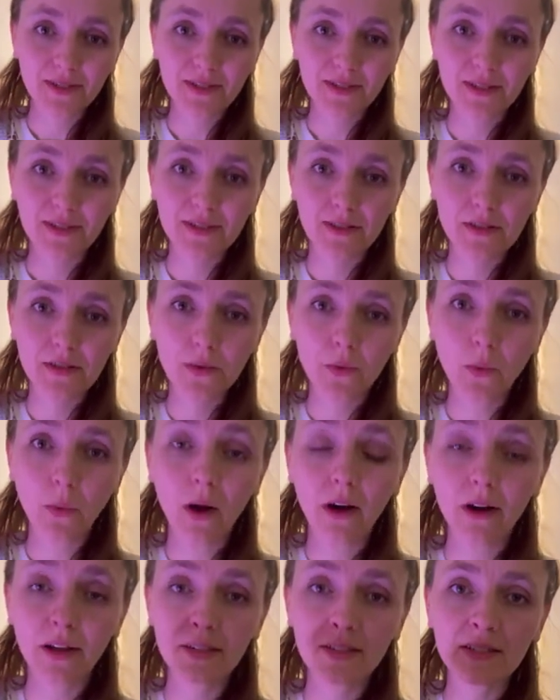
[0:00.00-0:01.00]
This is a
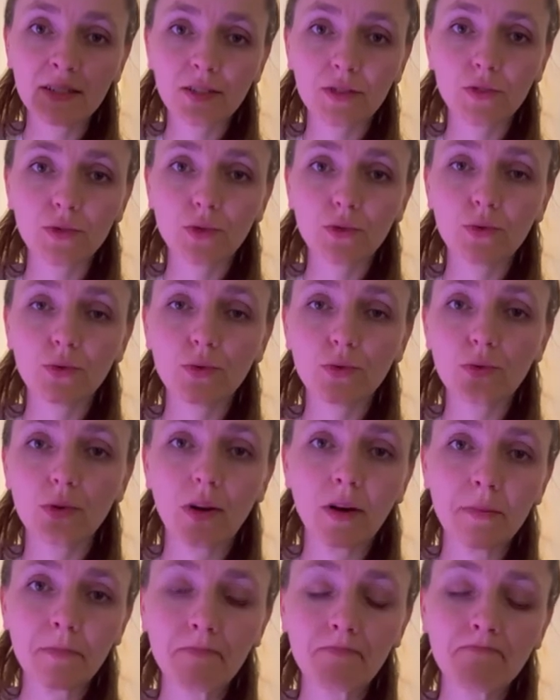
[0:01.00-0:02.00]
wand to,
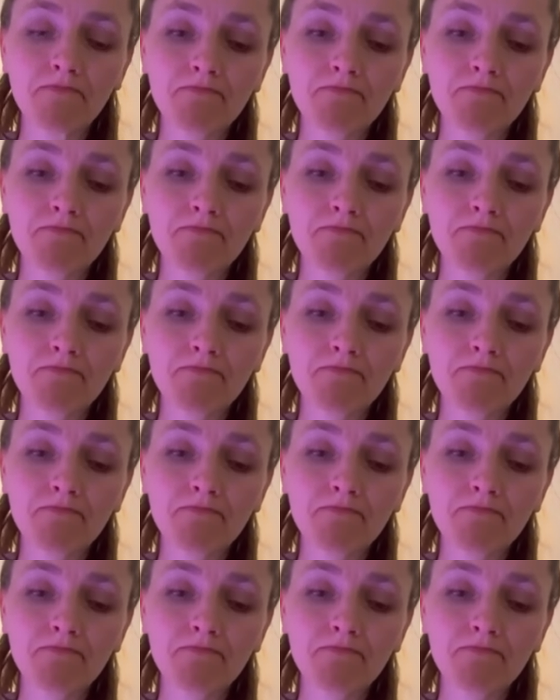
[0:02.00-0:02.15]
um,